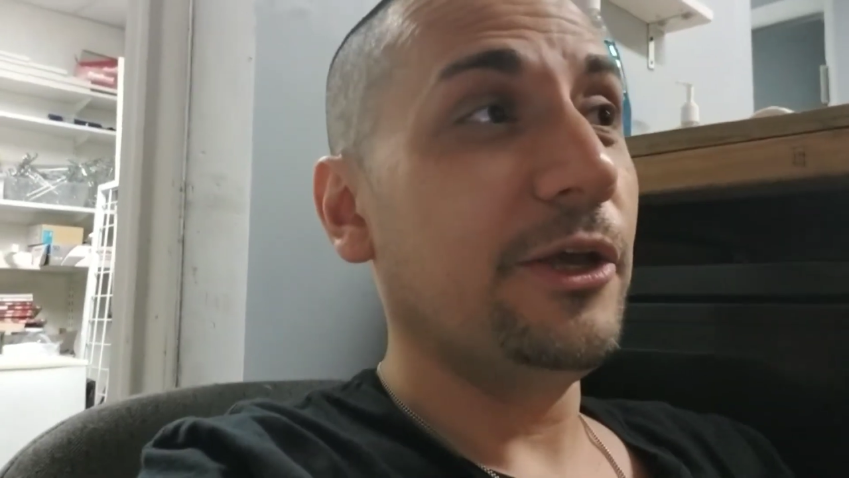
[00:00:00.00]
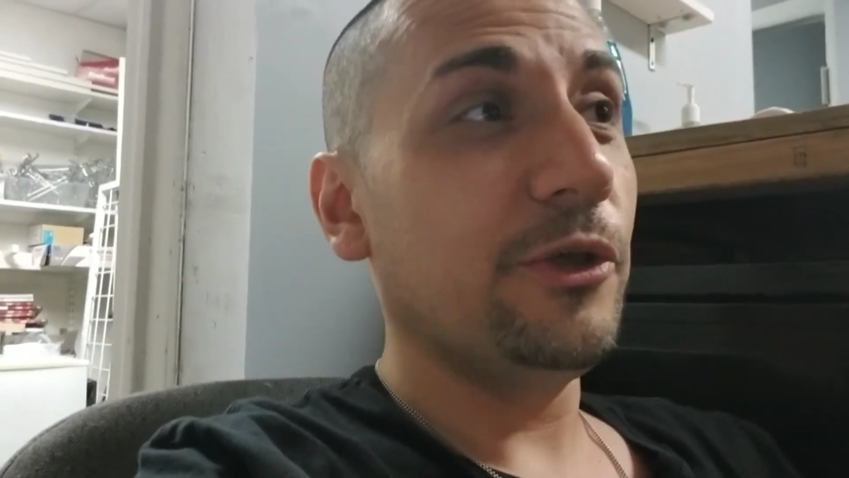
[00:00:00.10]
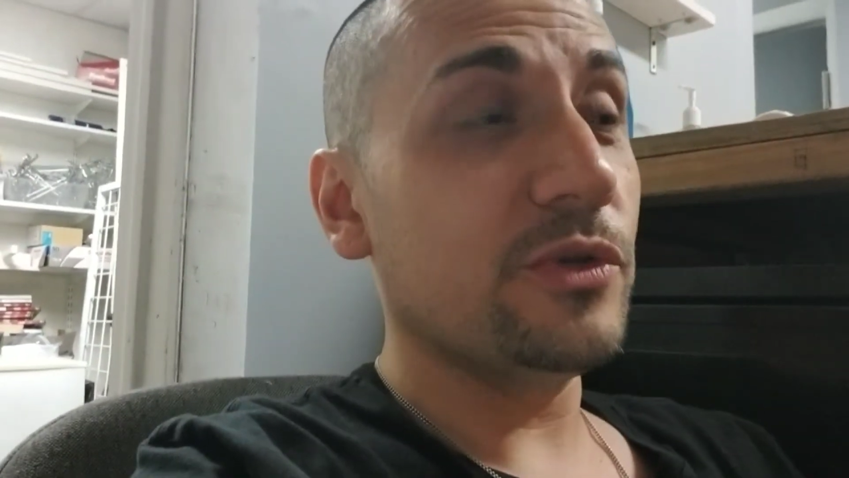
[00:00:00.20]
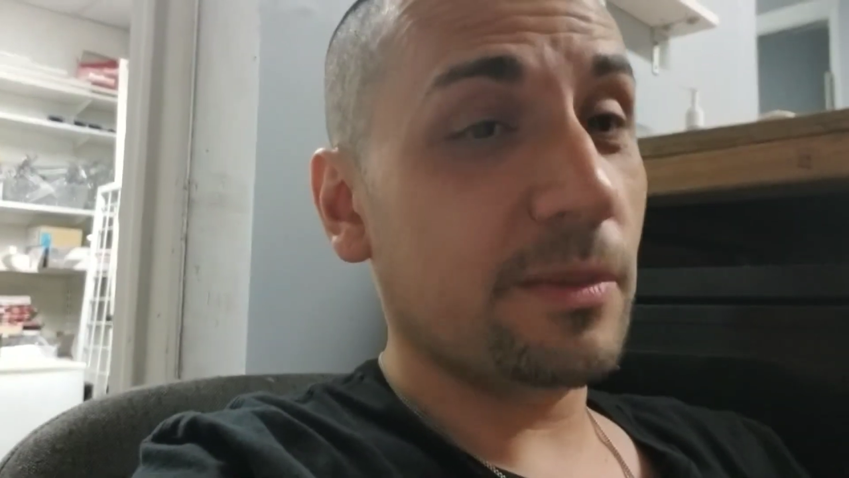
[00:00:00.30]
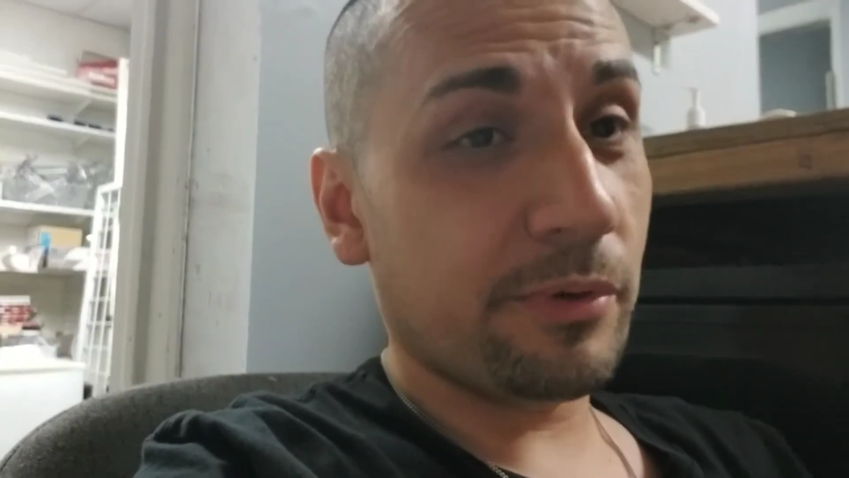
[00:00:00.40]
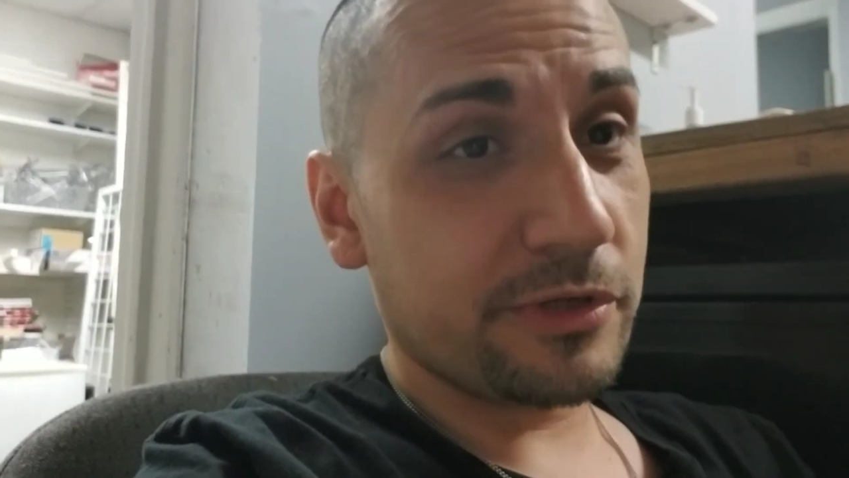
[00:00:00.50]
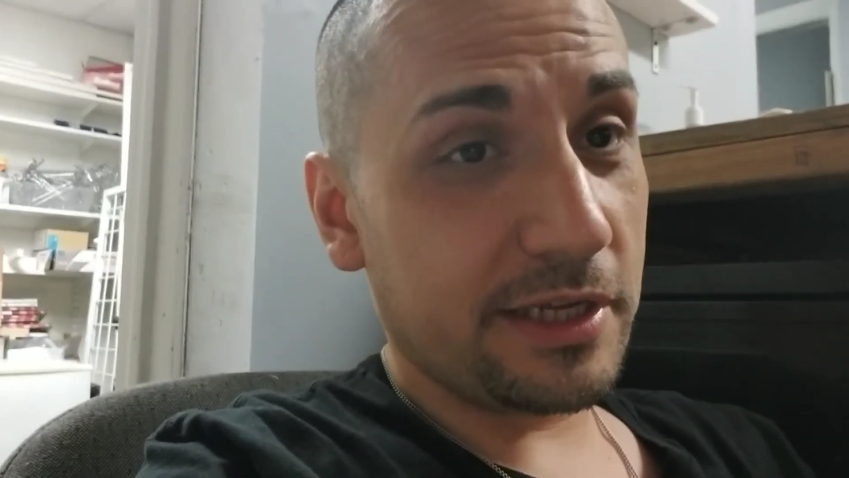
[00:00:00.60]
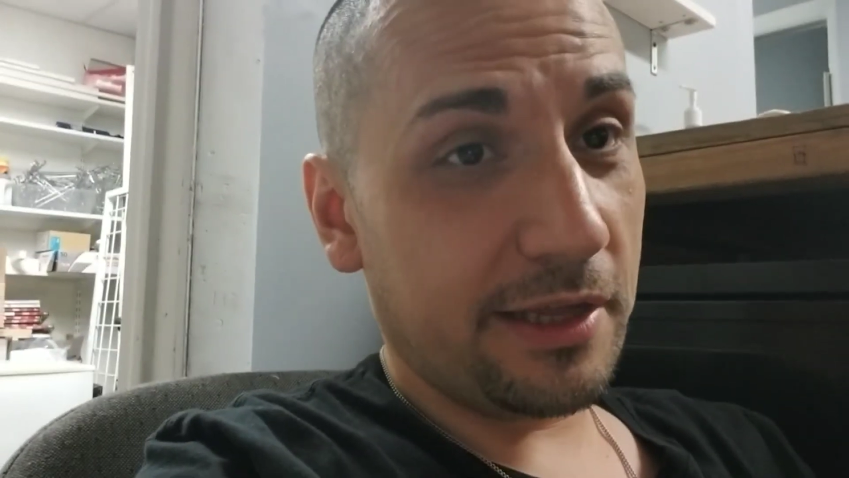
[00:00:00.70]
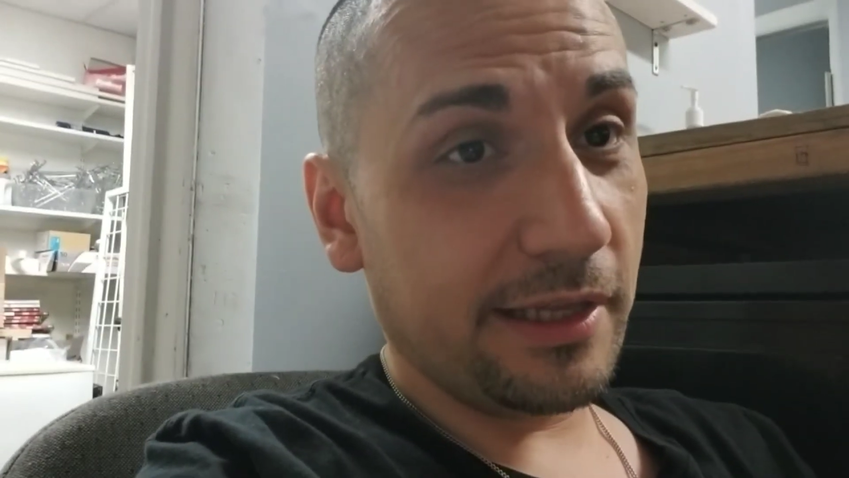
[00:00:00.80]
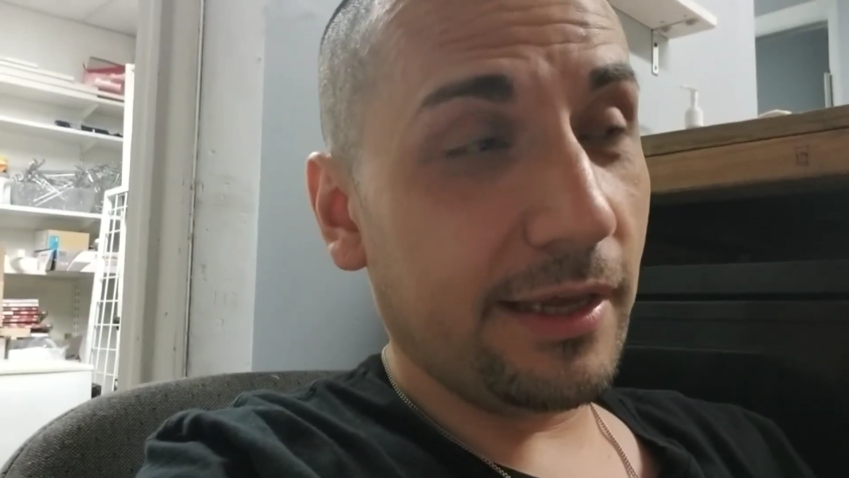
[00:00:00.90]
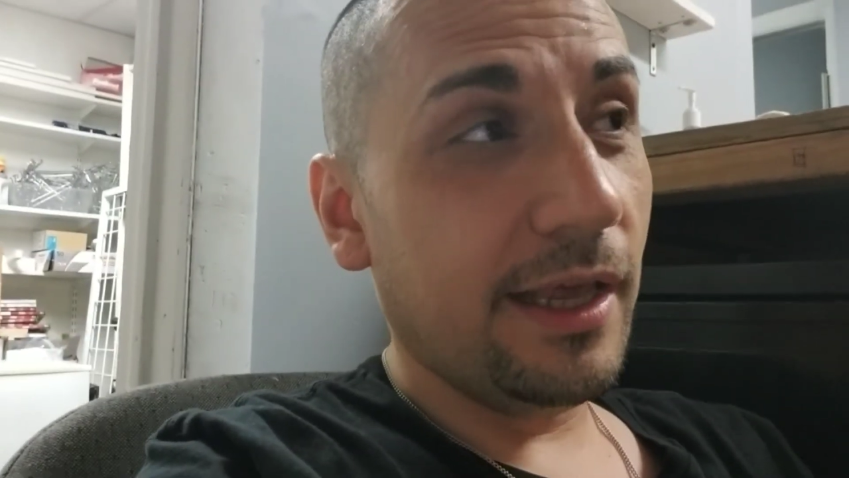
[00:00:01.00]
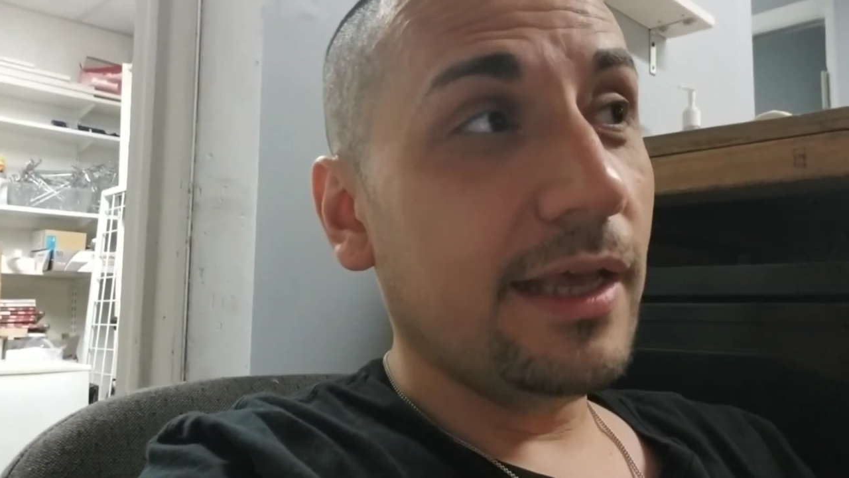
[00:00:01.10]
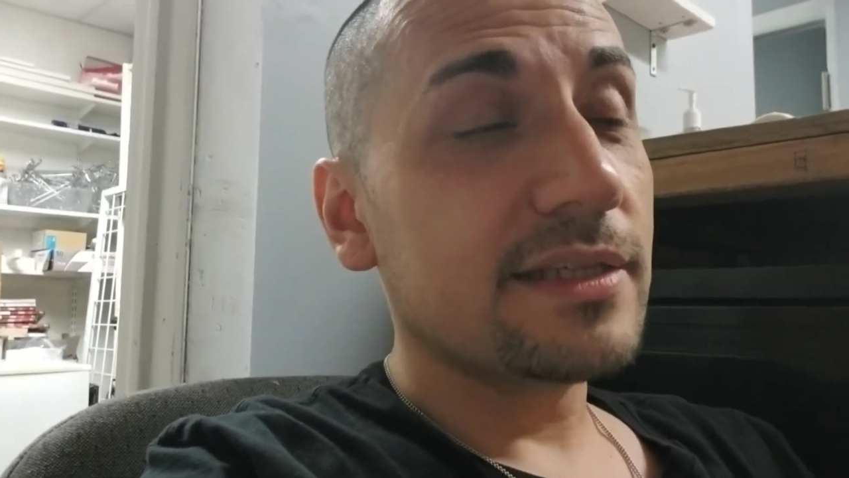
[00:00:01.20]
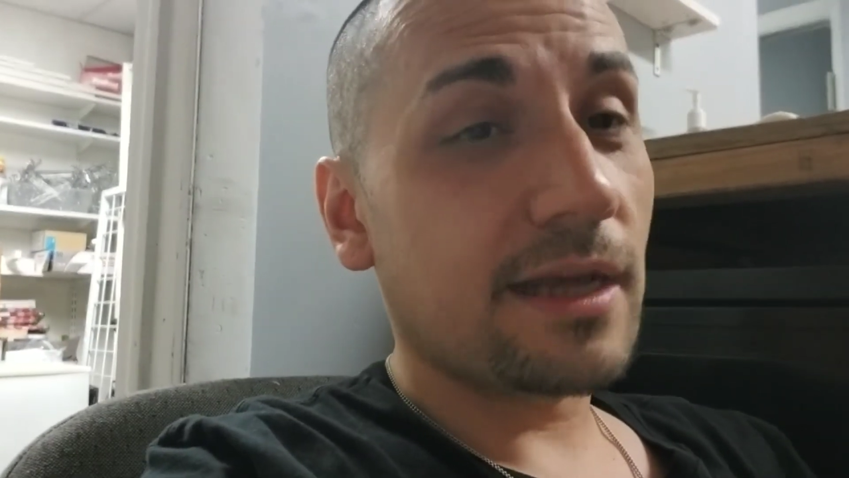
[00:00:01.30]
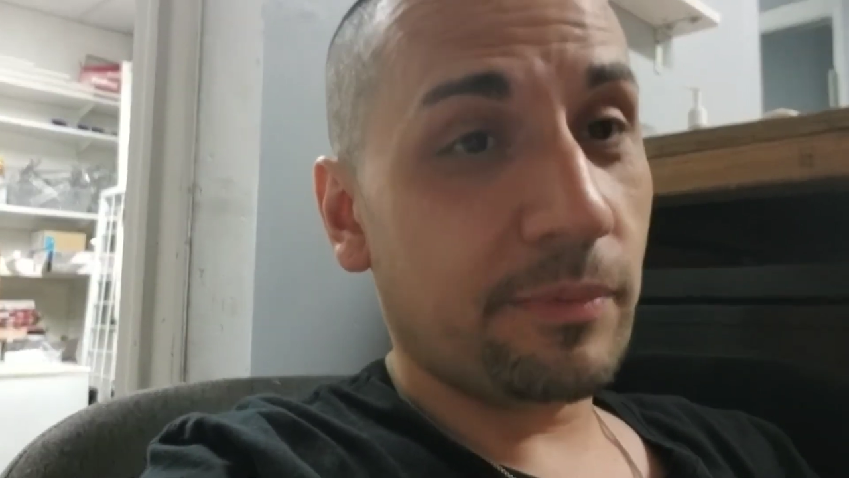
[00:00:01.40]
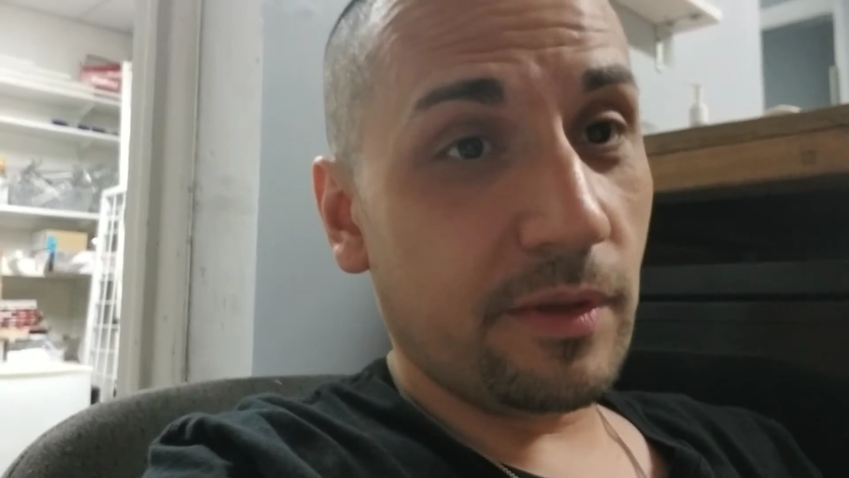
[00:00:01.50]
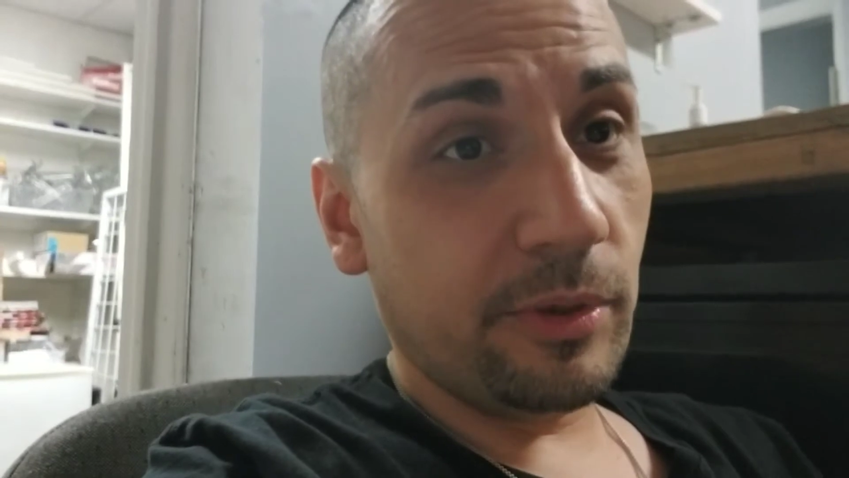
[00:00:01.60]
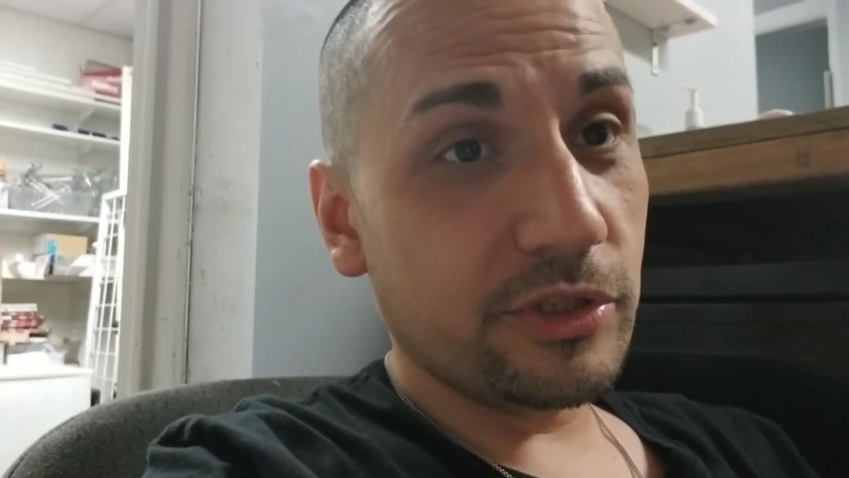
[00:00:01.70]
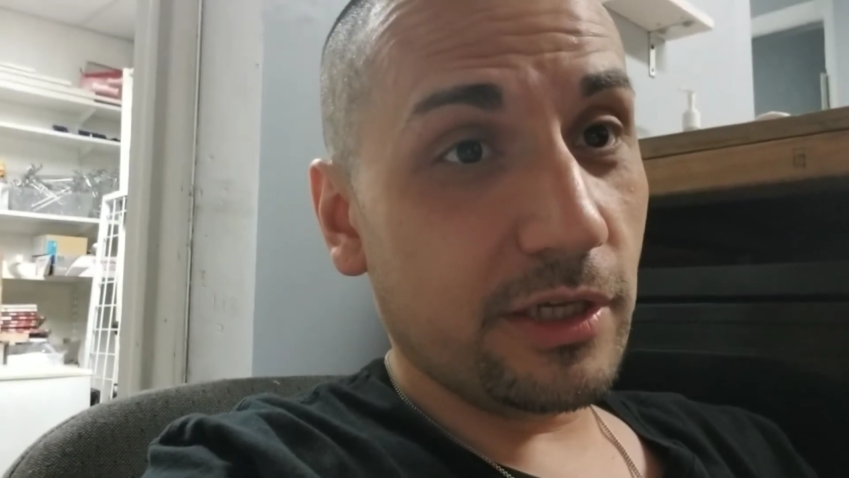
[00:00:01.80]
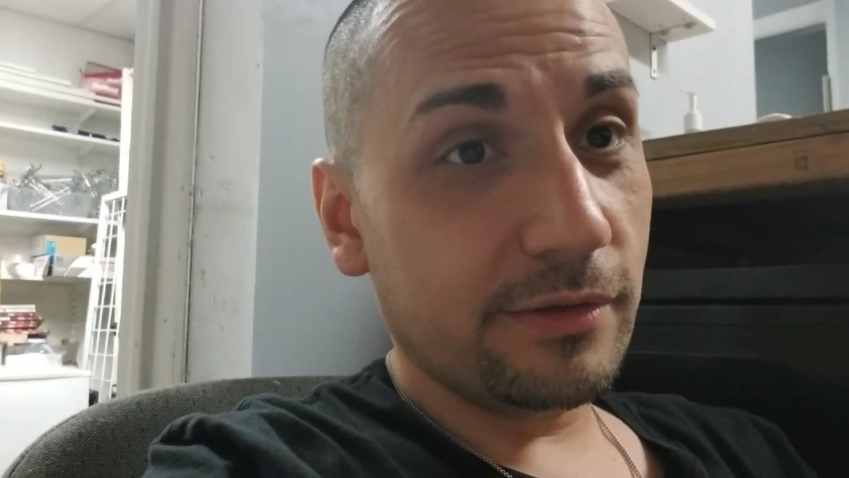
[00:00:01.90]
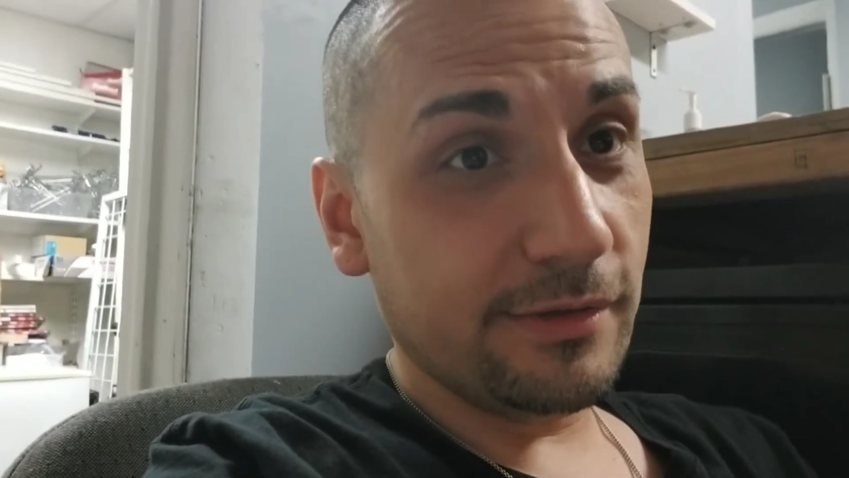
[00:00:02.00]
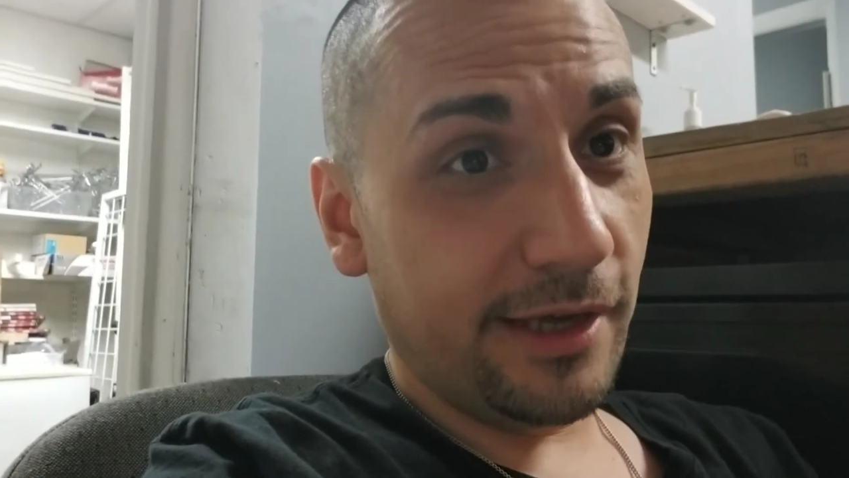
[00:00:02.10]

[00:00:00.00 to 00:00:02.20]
You said personality. Stop the bullshit.